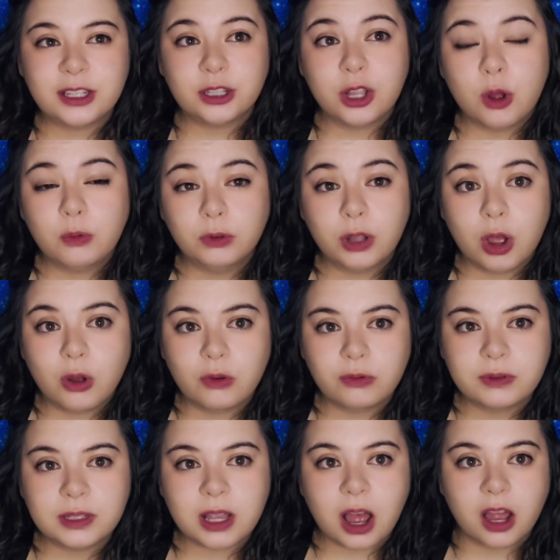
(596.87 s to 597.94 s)
low
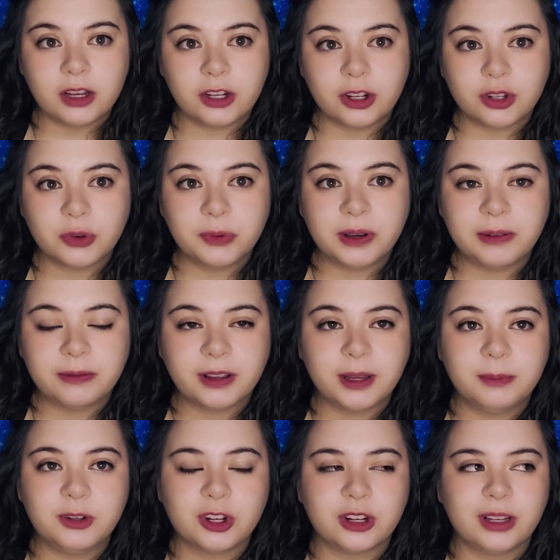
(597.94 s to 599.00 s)
lows on your twin
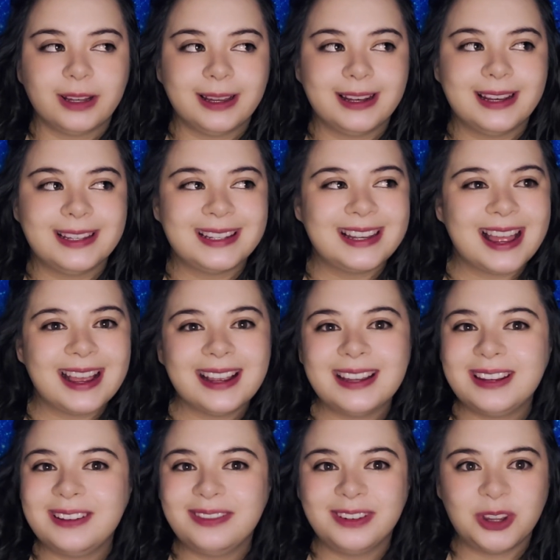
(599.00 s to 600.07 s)
flame journey, and it's not
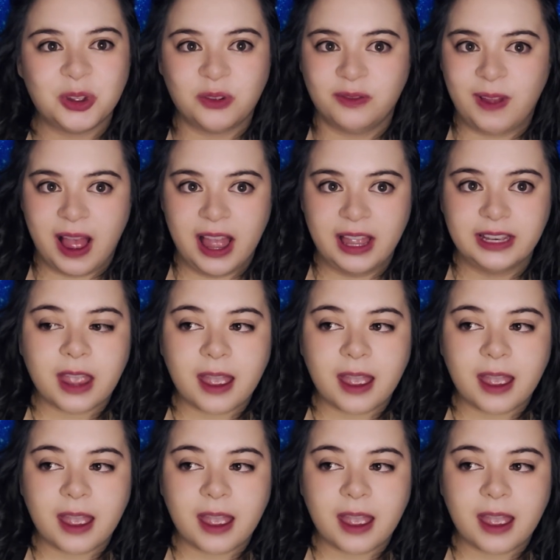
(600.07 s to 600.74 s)
going to feel fun.